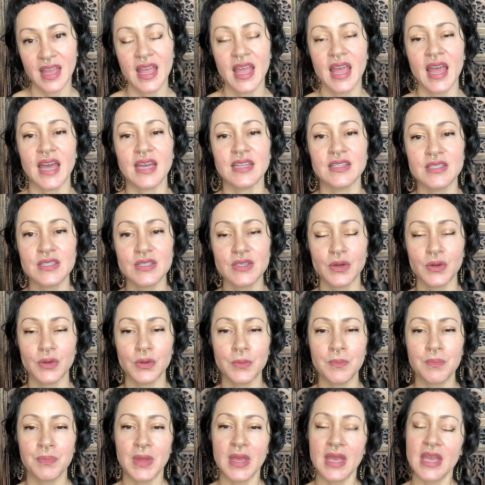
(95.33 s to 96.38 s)
And so
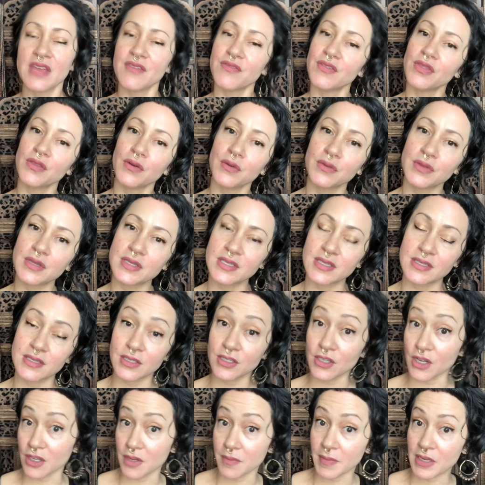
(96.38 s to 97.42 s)
even though this is a
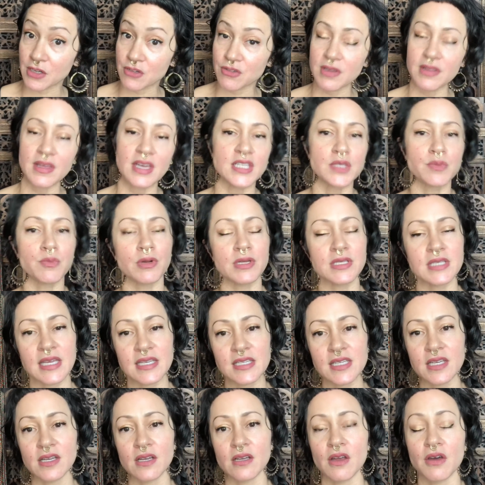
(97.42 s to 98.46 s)
documentary that's
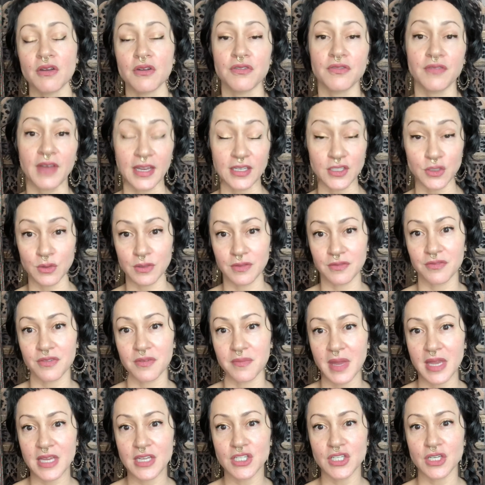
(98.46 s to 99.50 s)
presenting a lot of factual
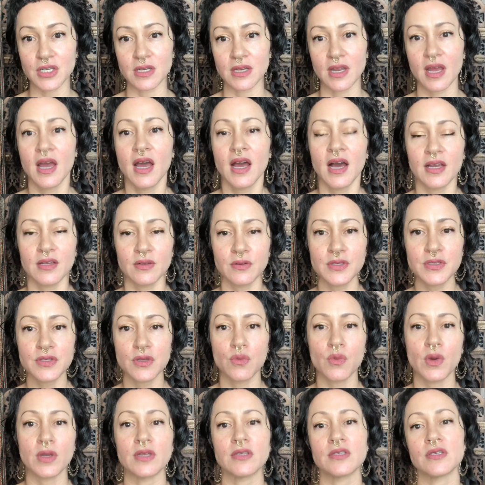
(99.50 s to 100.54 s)
information, I also
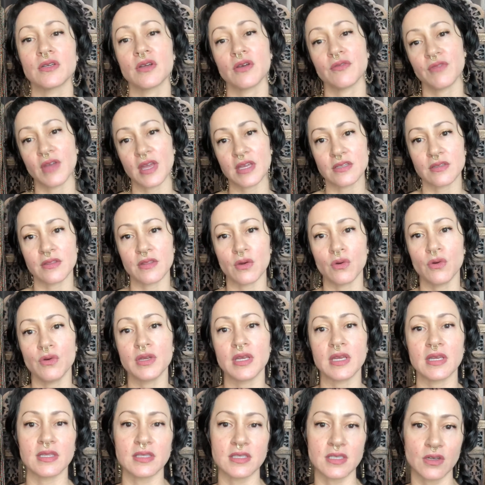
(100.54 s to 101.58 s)
wanted to convey to the
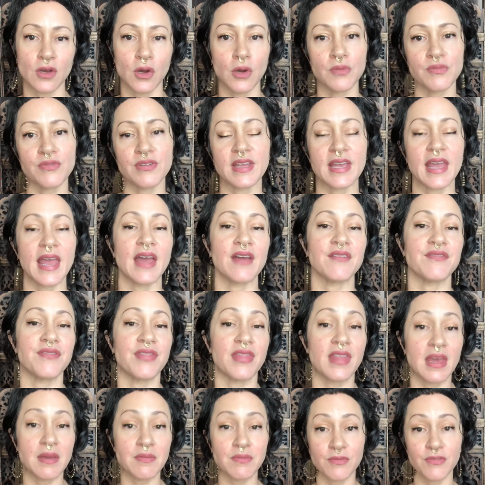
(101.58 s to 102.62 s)
audience and hopefully have
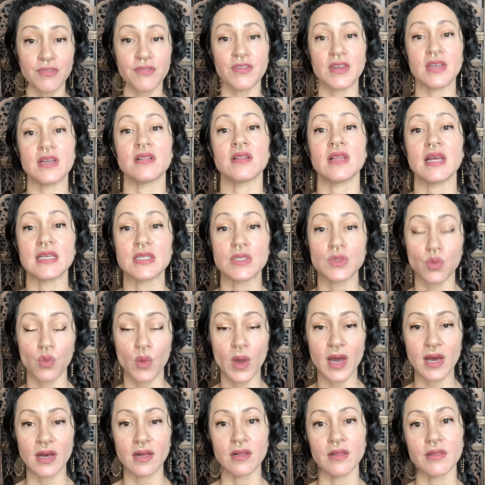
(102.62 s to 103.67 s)
them feel as
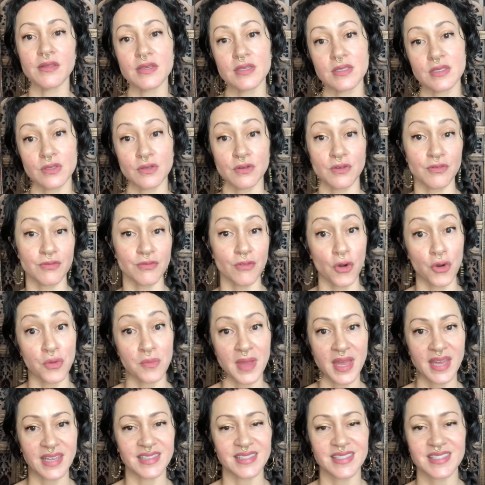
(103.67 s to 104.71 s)
well this sort of
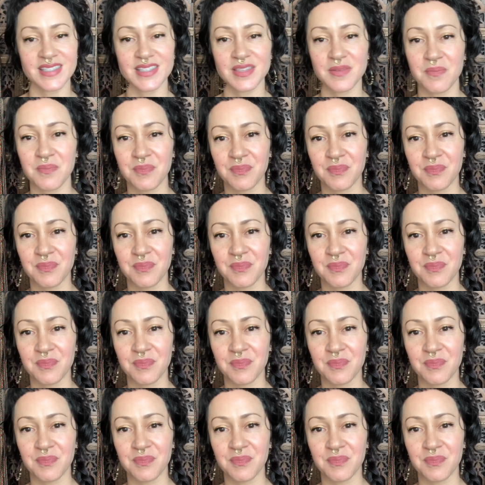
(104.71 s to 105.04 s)
romance.